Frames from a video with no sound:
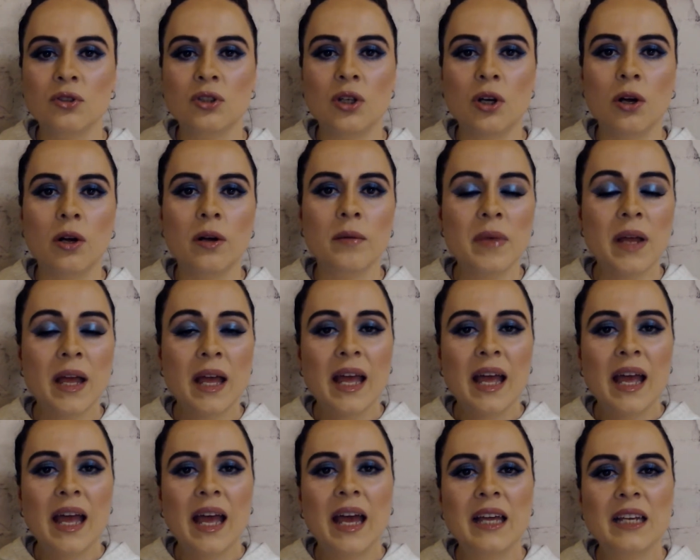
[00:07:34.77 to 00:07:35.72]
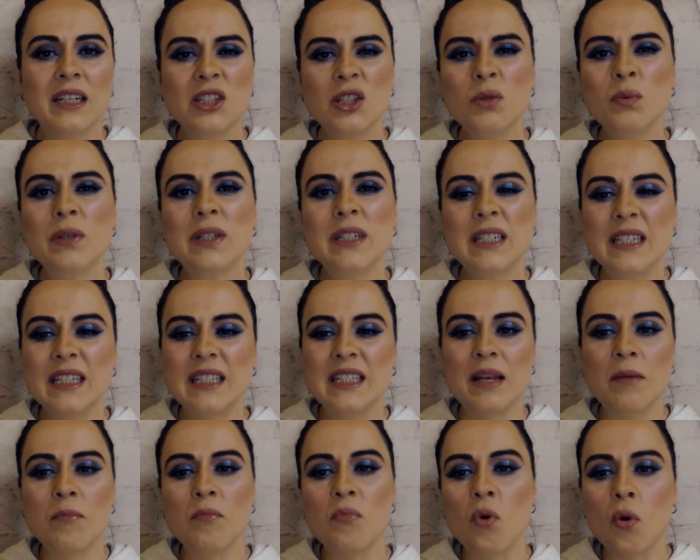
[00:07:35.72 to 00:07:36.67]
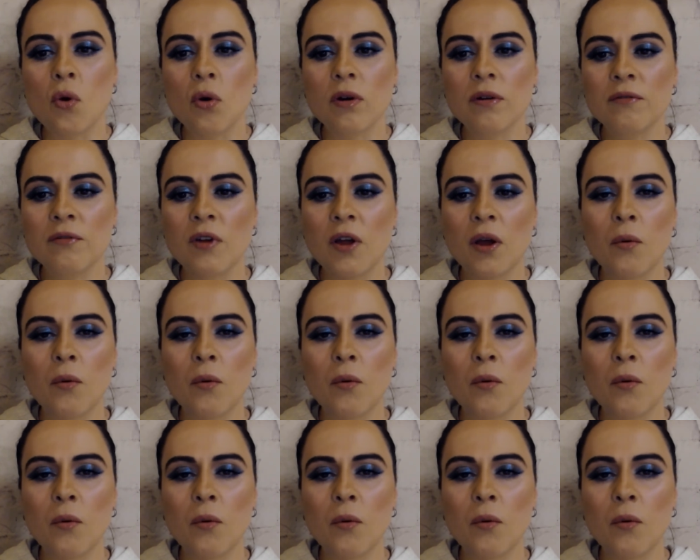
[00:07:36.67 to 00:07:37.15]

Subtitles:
job, and just wanted to see more of her.